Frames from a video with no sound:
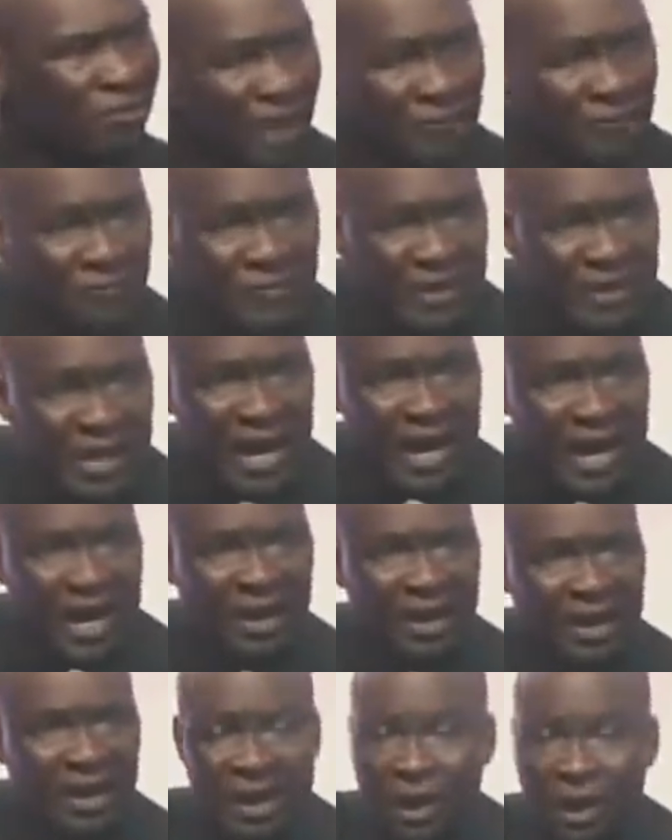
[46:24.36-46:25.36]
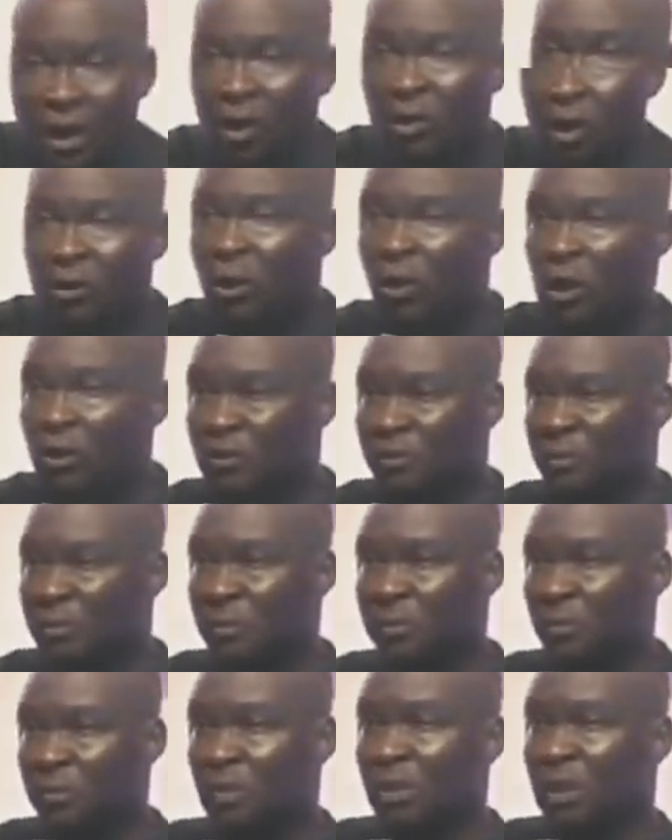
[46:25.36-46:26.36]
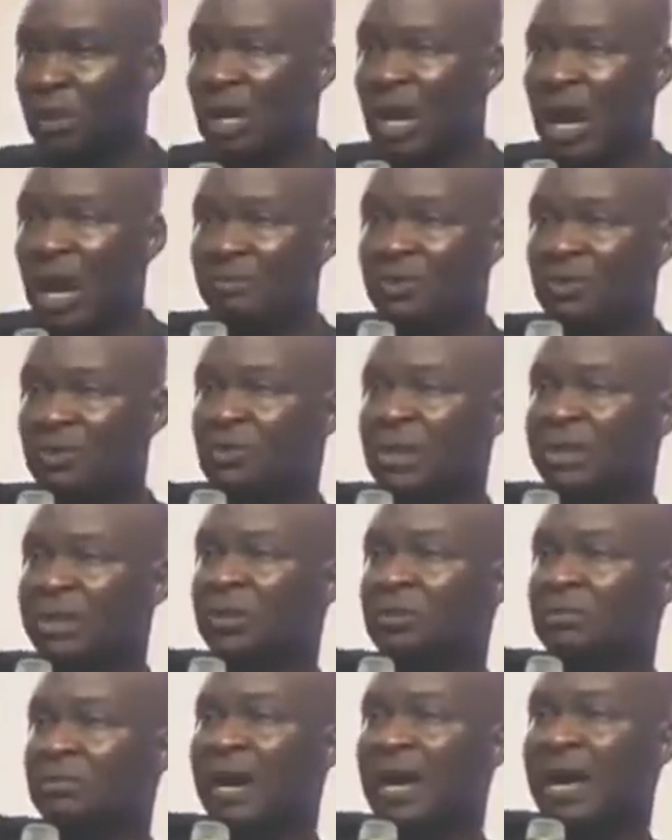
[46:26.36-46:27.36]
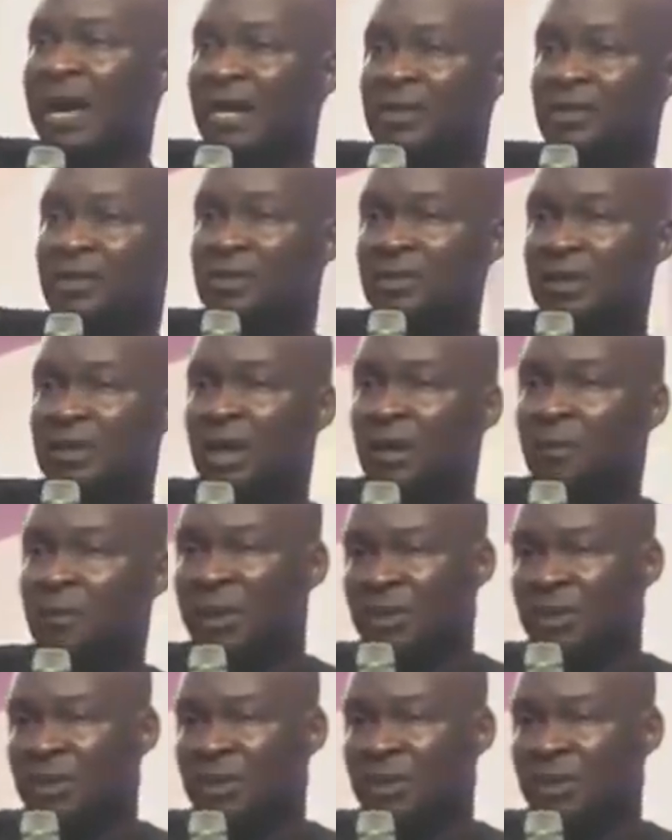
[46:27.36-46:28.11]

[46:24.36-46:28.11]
of that fear on God's people. I'm stretching my hands.